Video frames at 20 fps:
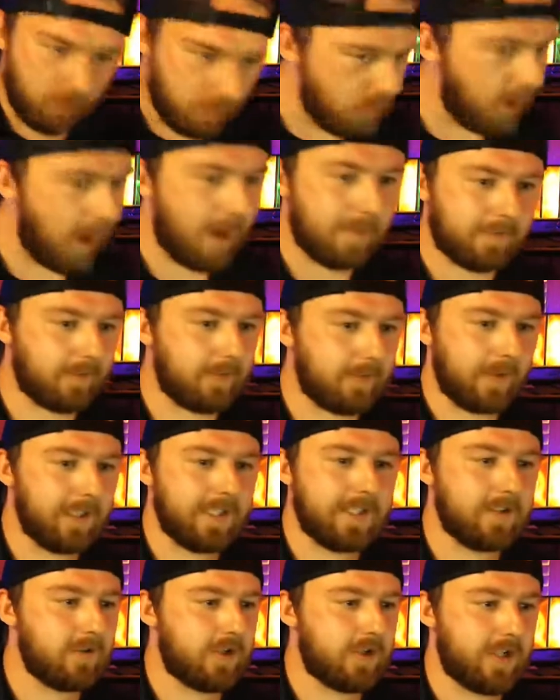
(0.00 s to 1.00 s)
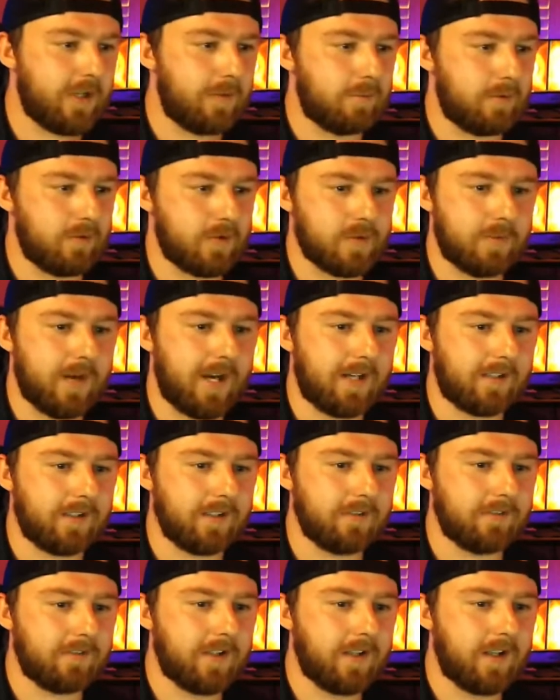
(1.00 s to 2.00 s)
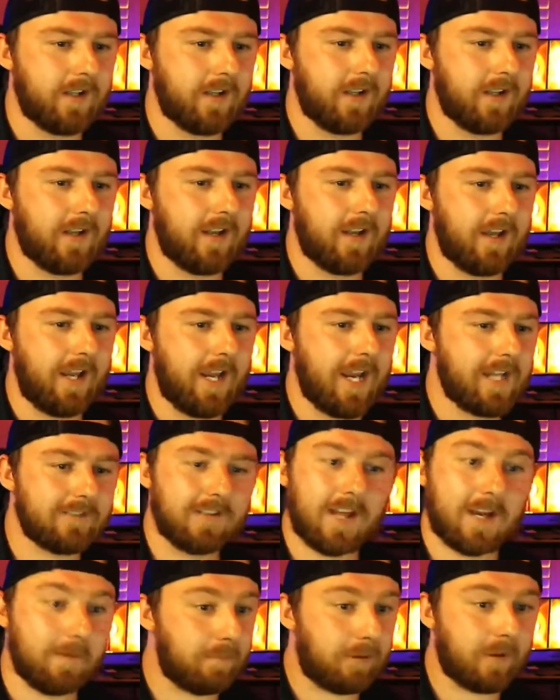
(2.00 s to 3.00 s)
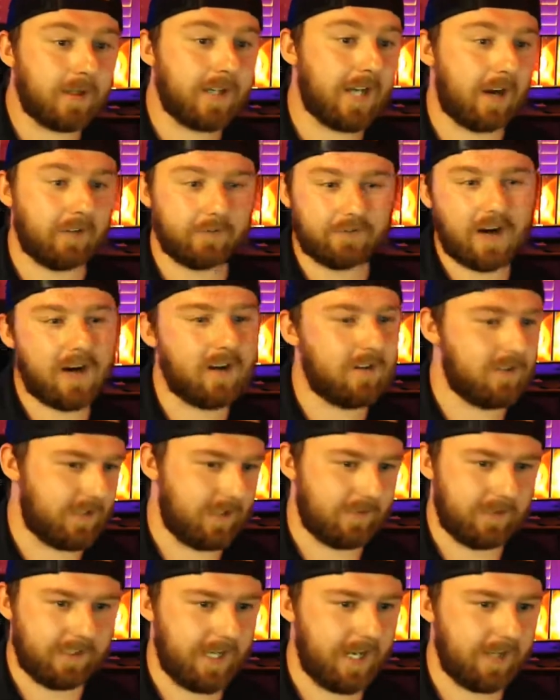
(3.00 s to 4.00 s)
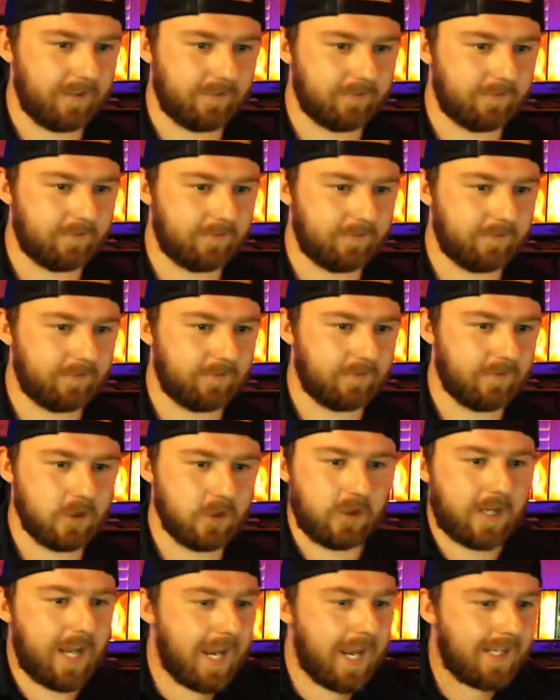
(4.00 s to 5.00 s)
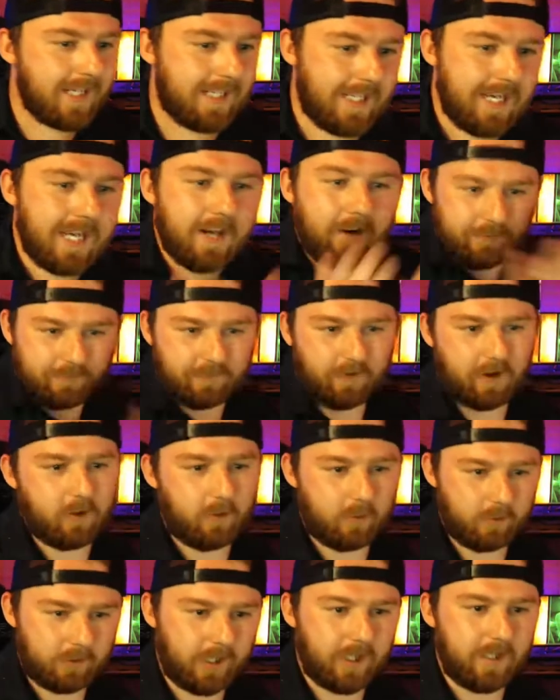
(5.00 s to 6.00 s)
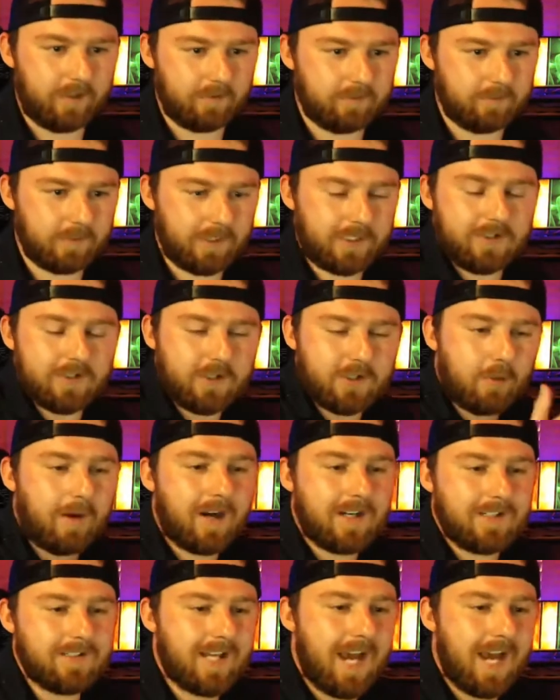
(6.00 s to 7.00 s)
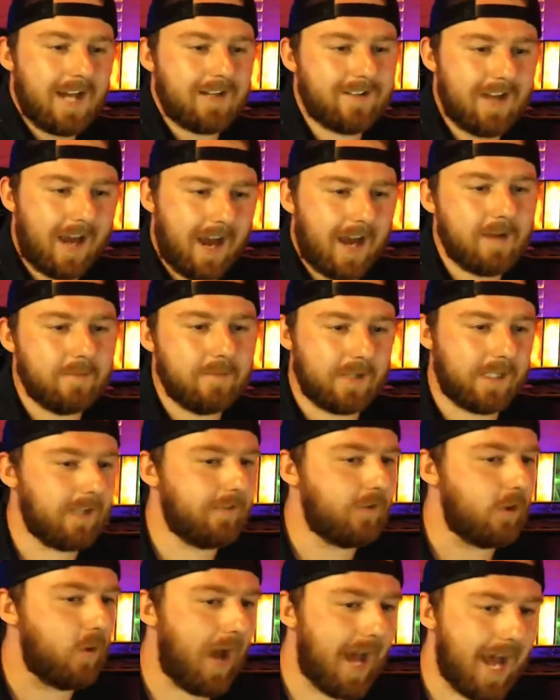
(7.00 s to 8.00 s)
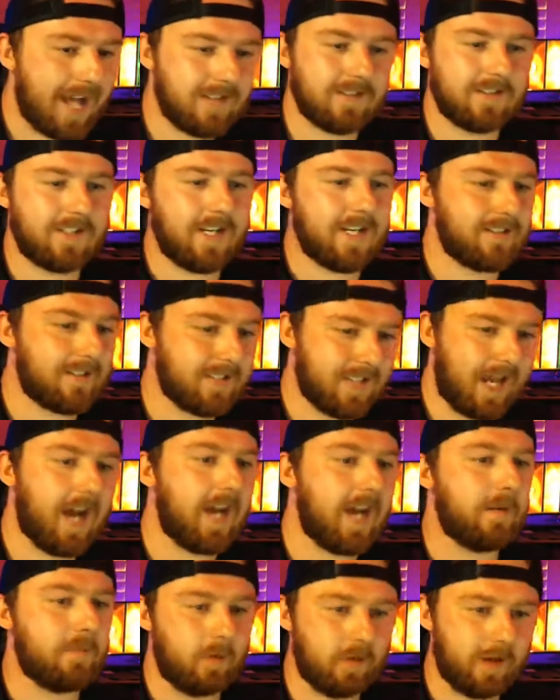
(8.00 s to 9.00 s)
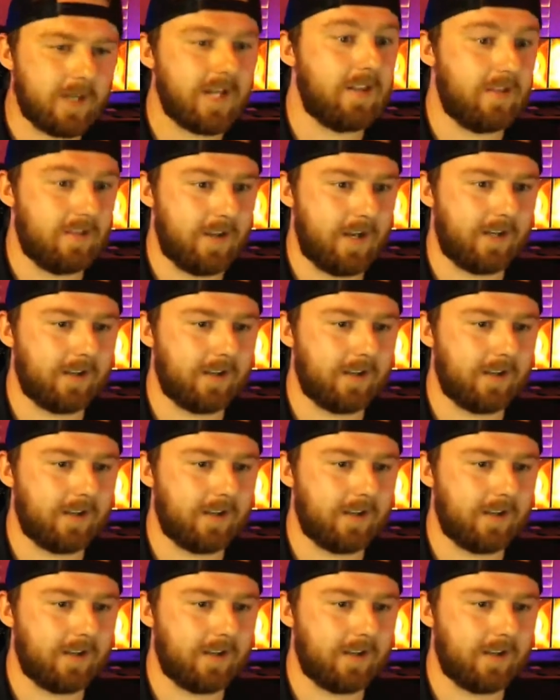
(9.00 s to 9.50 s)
up from a leadership perspective. It's like putting out fires every day. You can't get a funnel done because nobody's got time to give you assets, time, or anything.